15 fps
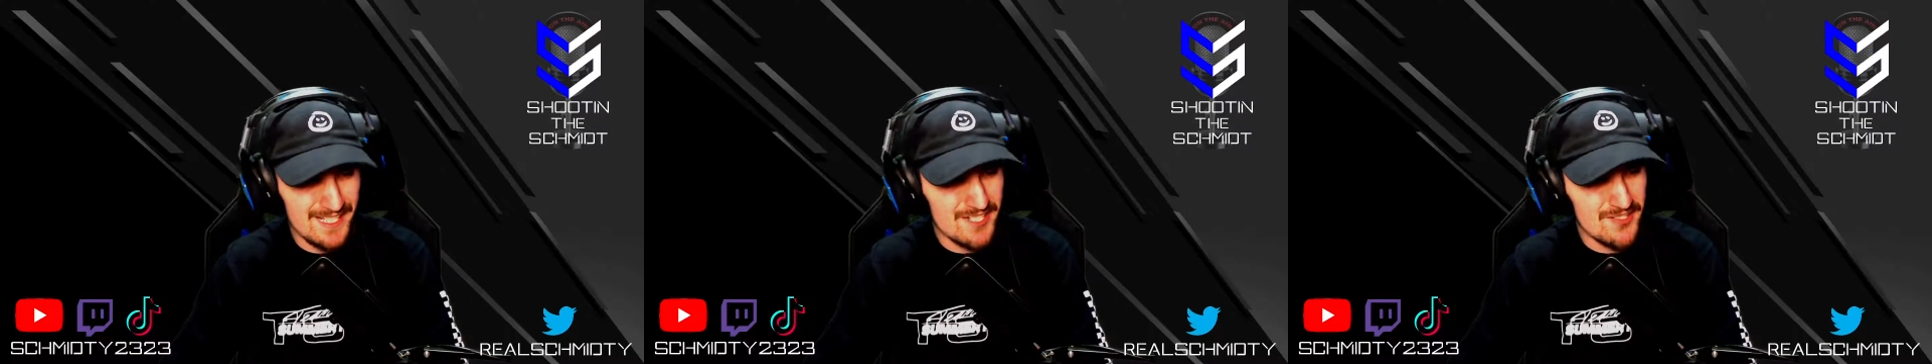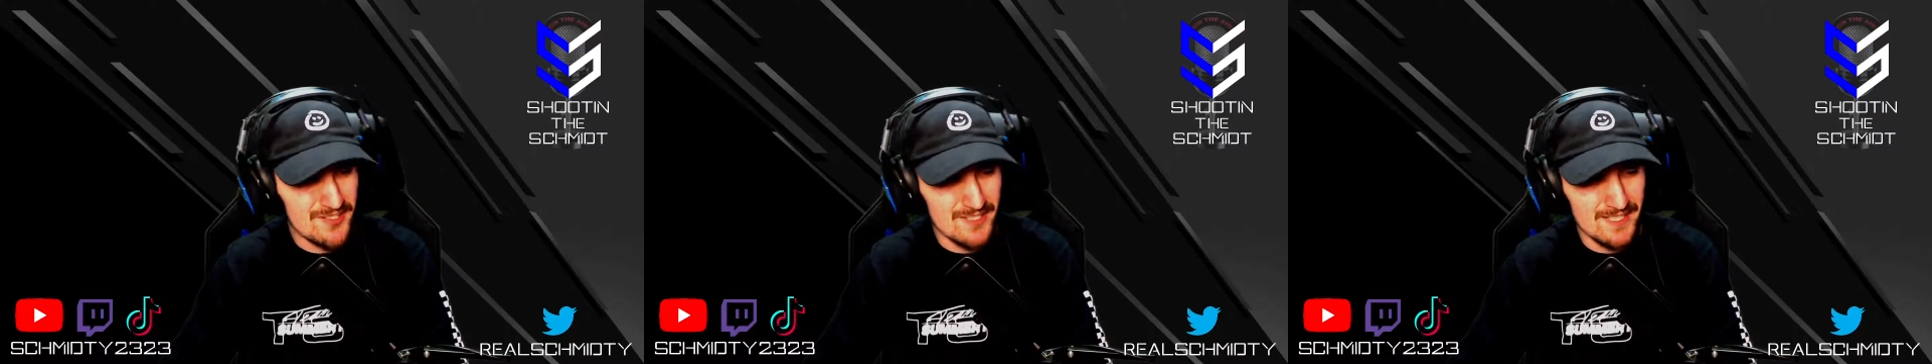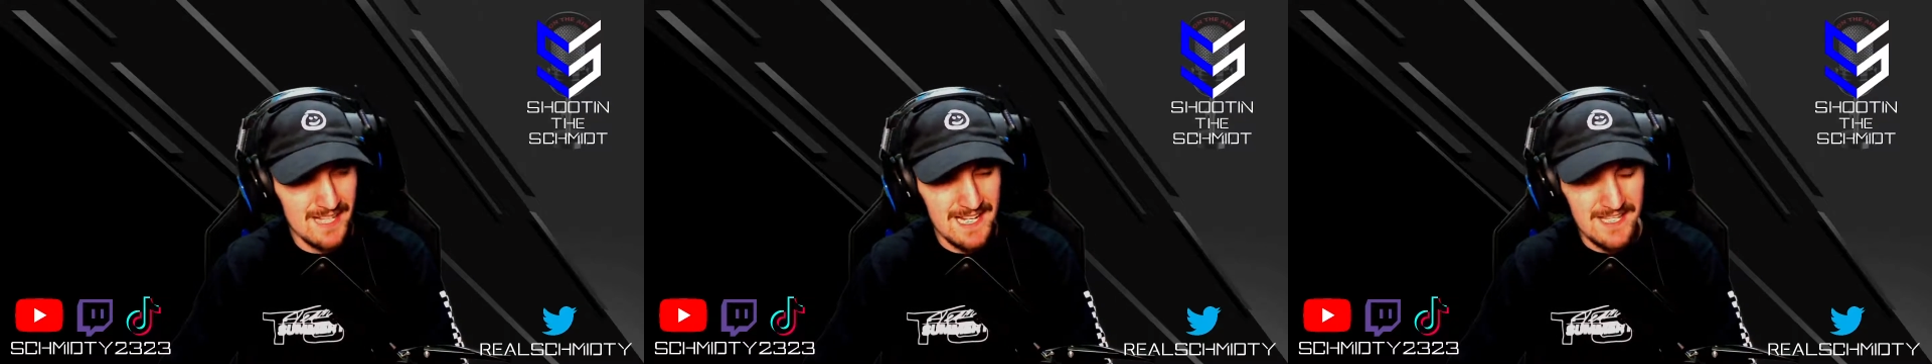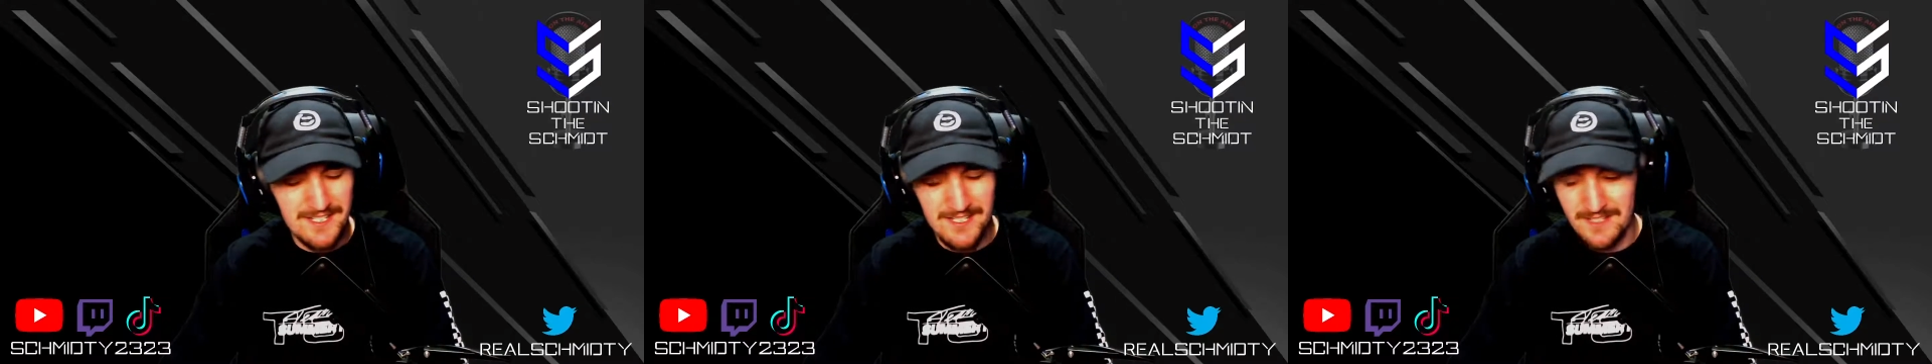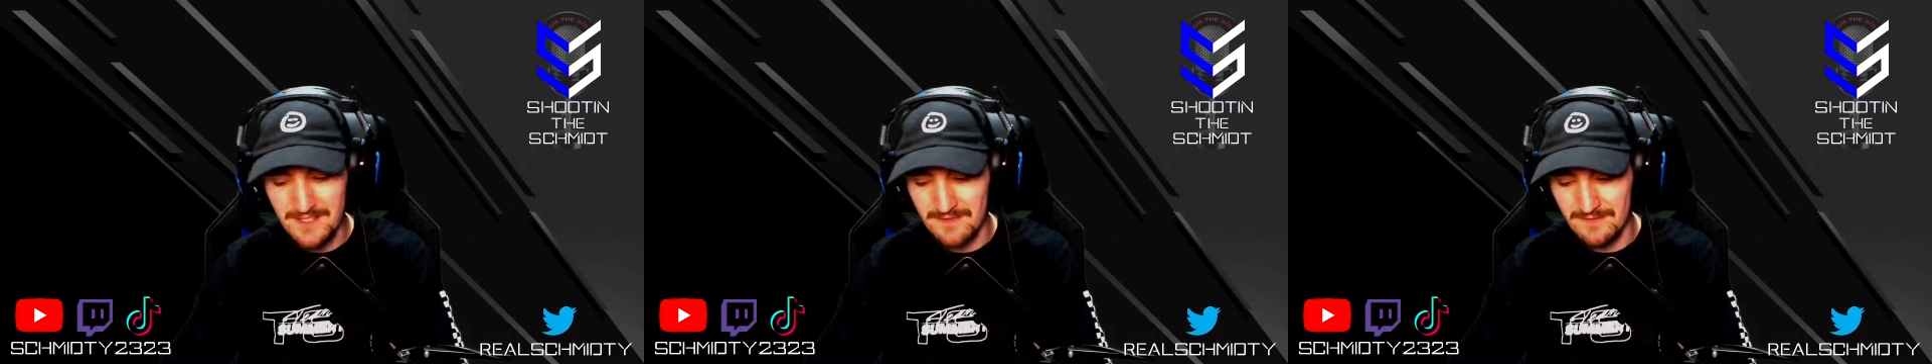each of the
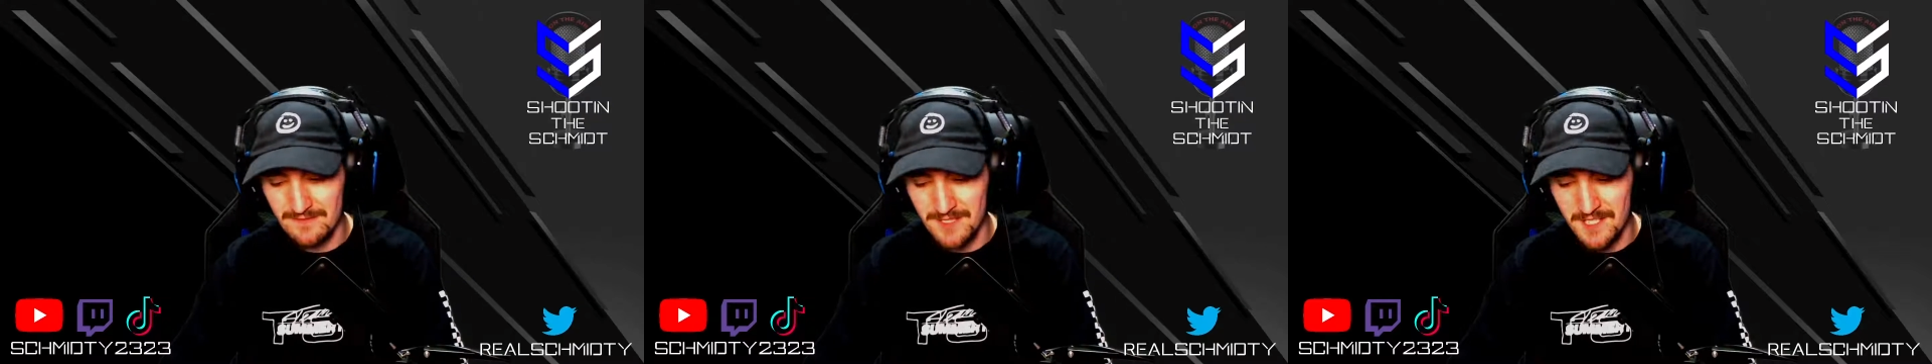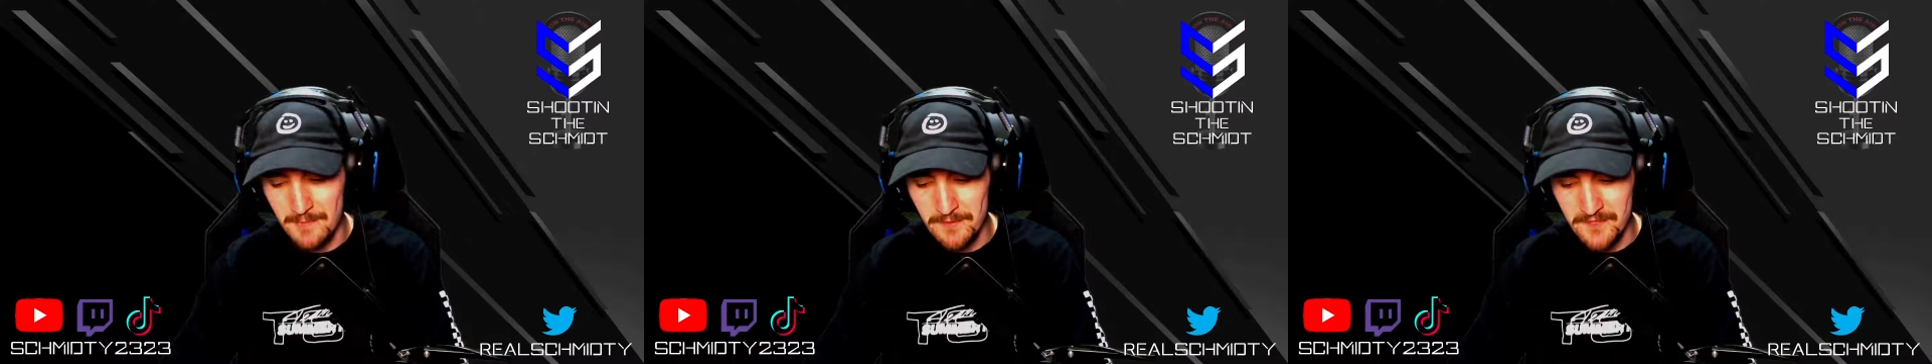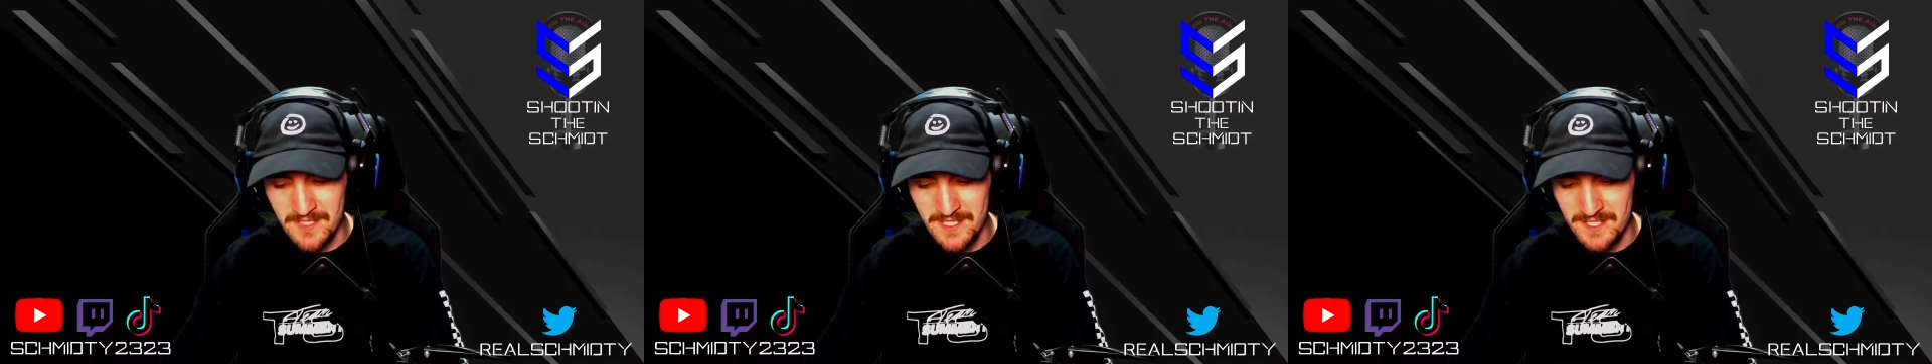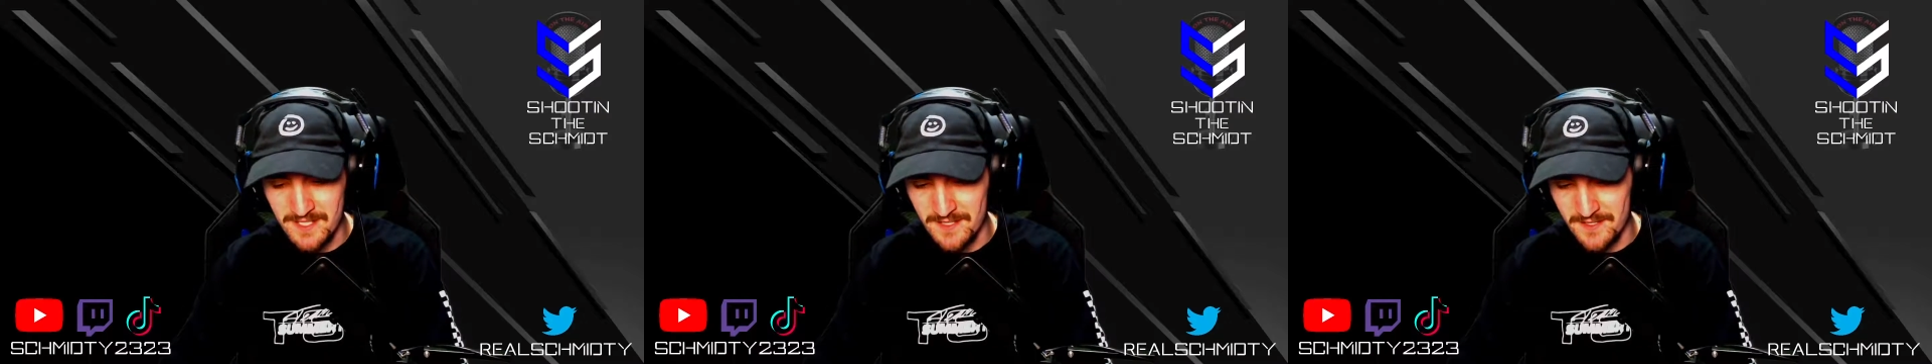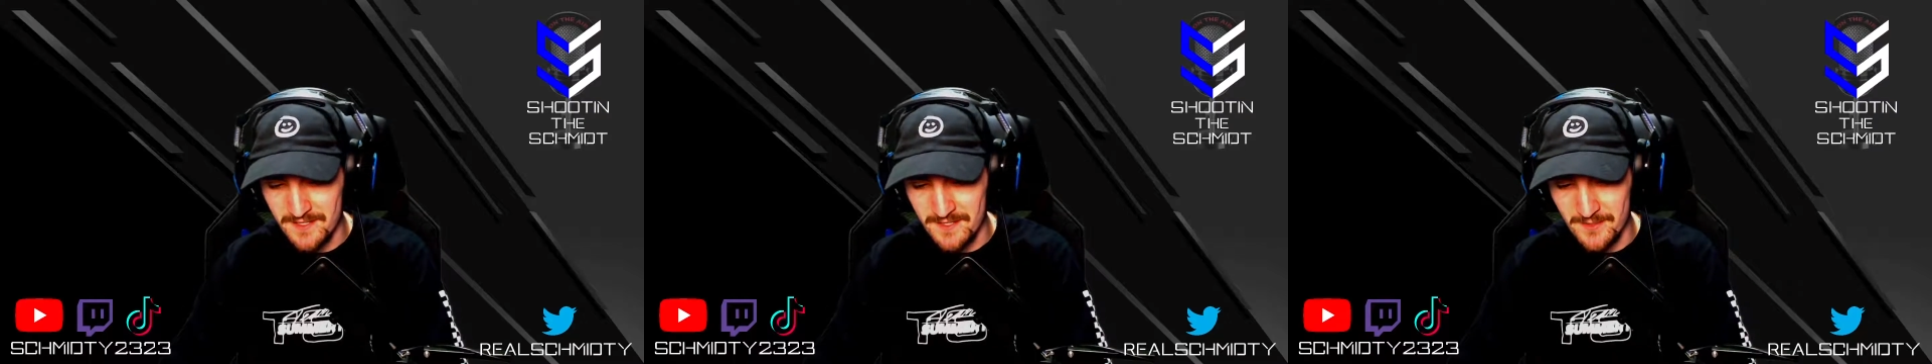last couple
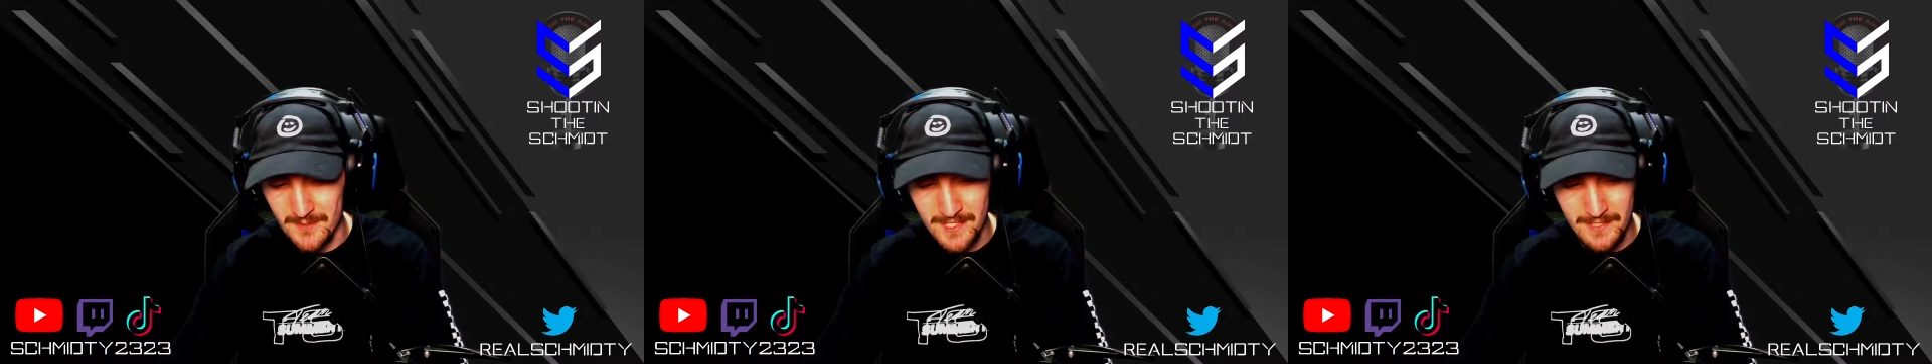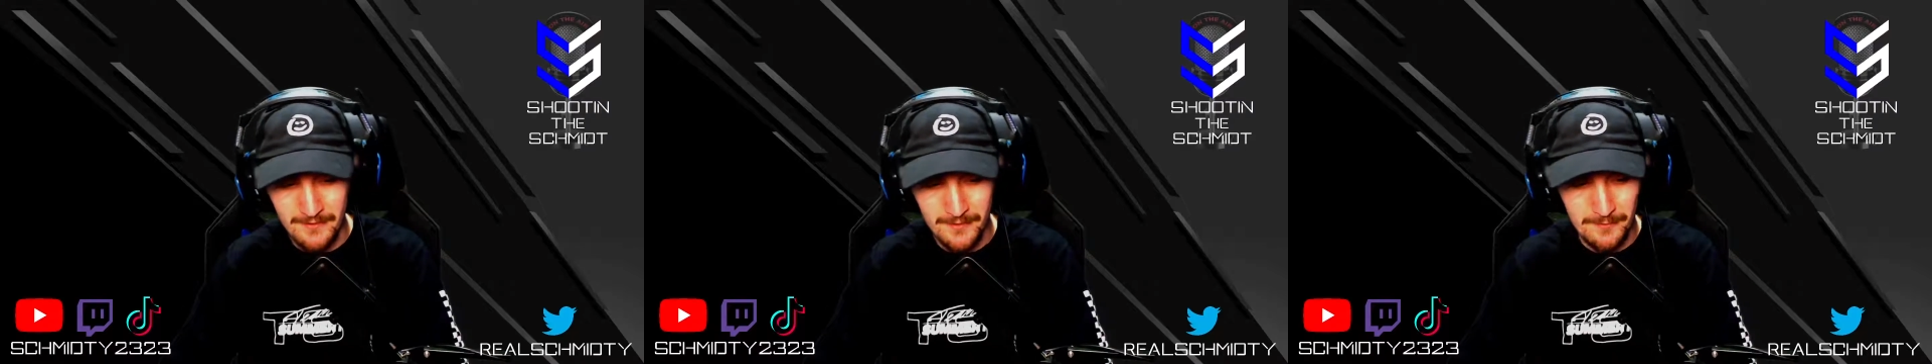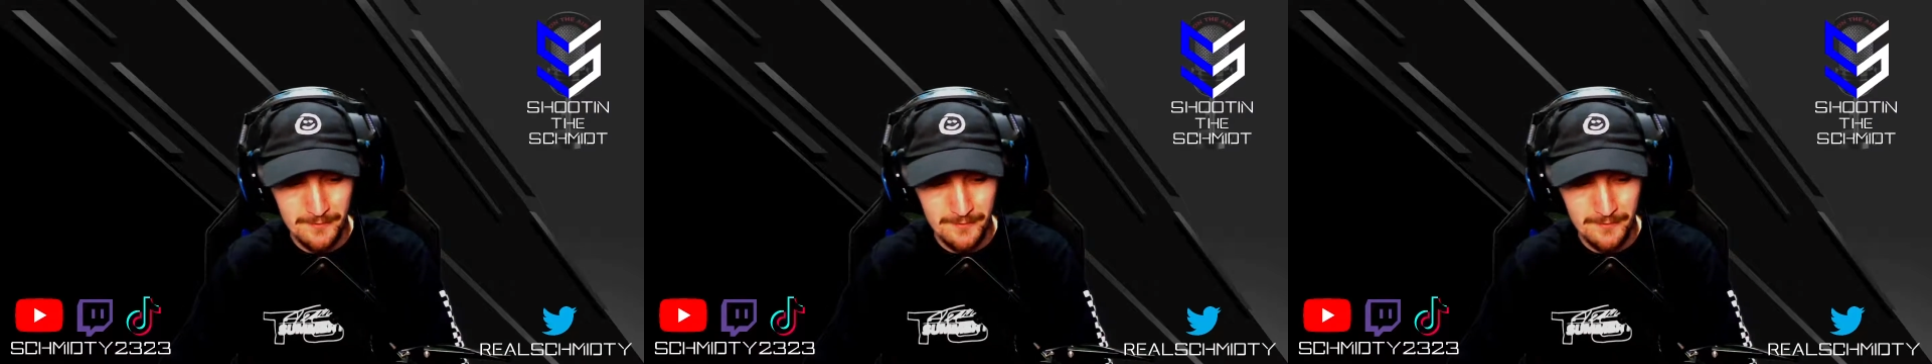seasons or whatever,